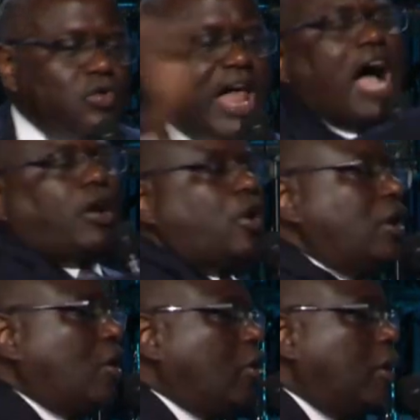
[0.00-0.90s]
not going to
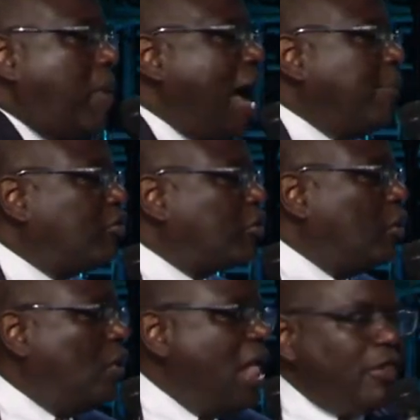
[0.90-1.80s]
go to Bible
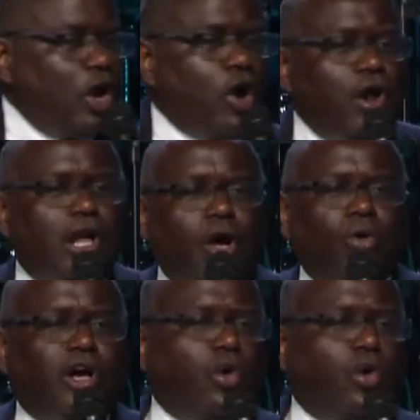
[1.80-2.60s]
school. They're going to go to